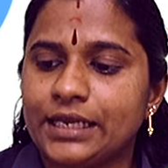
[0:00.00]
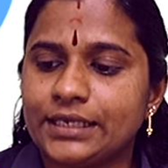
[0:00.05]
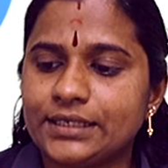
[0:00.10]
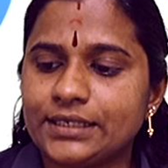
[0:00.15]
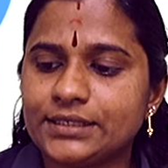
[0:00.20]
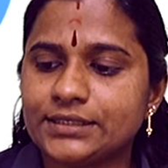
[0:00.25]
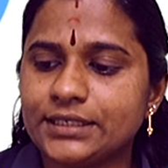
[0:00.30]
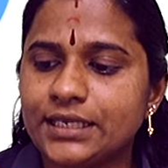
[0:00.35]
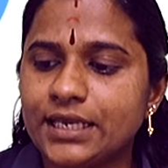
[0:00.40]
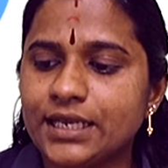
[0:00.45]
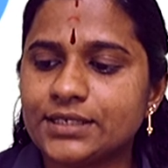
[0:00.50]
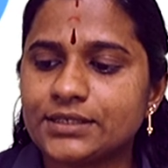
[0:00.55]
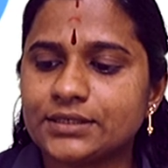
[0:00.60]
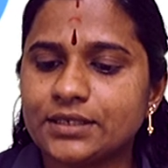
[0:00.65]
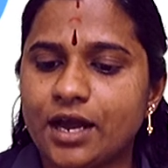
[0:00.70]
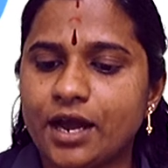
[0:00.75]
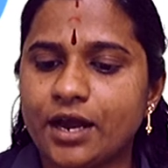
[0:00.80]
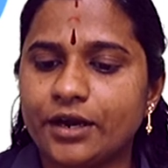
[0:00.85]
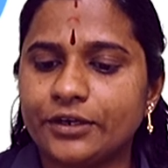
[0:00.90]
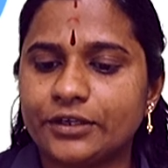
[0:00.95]
it seeks
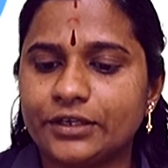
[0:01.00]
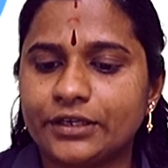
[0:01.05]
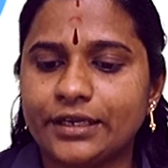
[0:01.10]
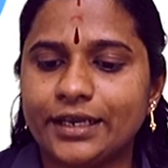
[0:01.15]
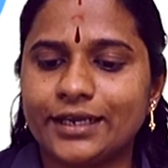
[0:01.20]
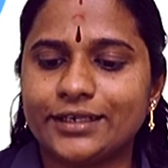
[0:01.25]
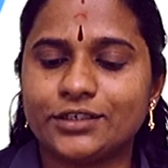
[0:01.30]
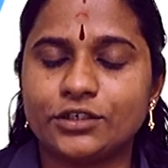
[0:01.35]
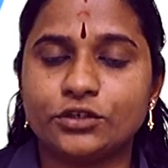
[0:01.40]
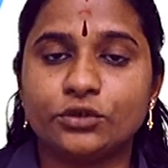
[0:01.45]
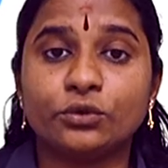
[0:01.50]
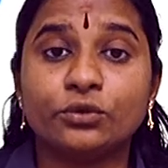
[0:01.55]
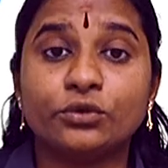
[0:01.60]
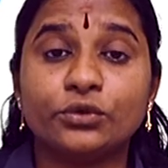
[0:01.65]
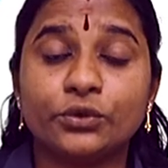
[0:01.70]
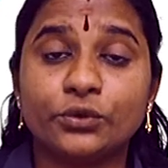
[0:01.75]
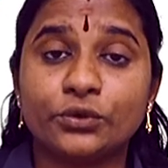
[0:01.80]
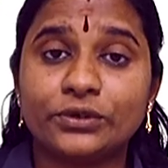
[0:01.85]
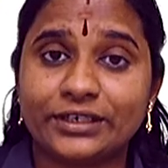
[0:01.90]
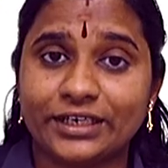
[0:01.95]
adequate
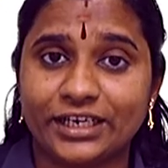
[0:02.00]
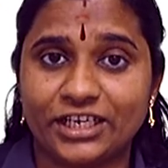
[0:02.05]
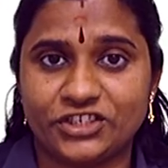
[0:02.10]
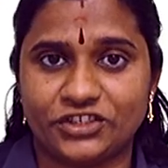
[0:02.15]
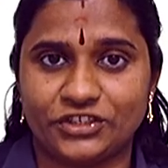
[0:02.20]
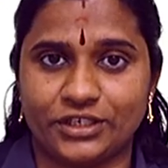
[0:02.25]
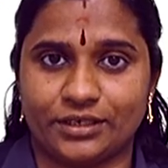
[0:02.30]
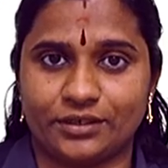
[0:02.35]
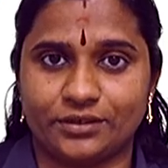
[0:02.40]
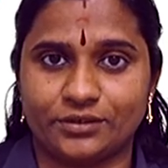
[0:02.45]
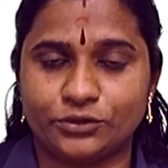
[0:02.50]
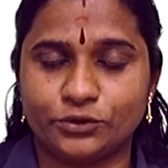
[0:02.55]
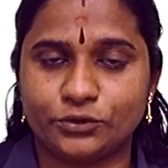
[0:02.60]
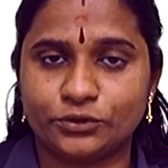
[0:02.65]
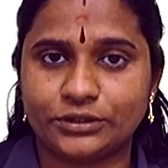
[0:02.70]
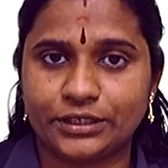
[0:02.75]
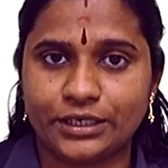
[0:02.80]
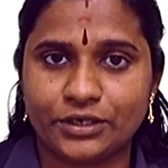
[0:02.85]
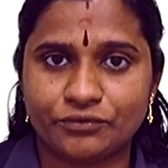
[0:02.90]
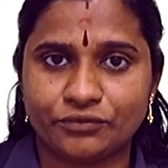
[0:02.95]
nutrition,
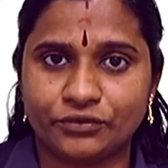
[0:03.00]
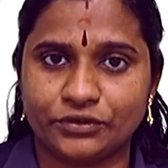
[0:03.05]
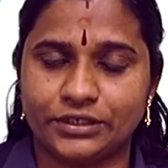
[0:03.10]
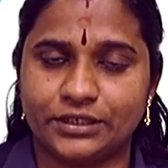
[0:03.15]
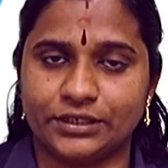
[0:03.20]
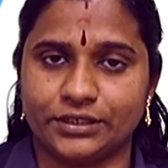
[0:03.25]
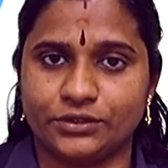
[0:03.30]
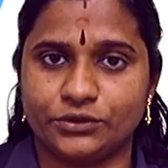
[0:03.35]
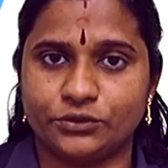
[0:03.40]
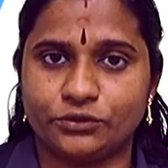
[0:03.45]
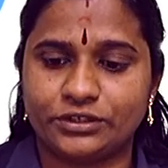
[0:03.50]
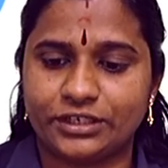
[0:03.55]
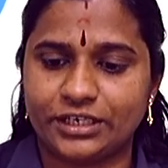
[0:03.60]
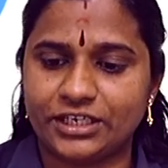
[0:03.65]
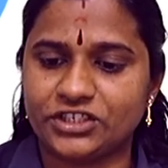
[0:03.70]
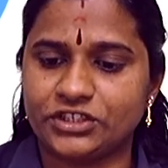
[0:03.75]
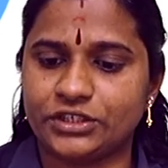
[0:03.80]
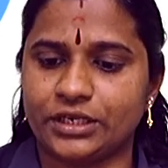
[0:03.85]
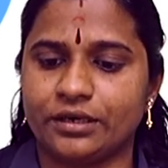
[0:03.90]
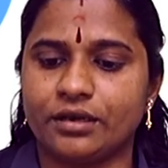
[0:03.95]
nutrient food,
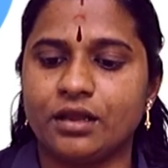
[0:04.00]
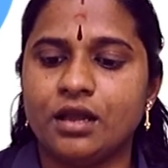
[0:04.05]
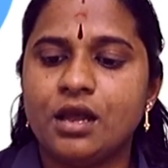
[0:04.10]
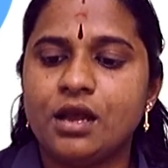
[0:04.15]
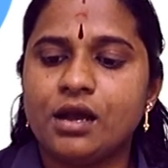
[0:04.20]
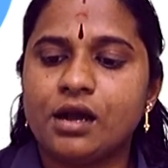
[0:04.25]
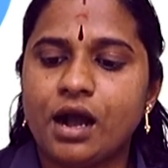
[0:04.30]
nutrition,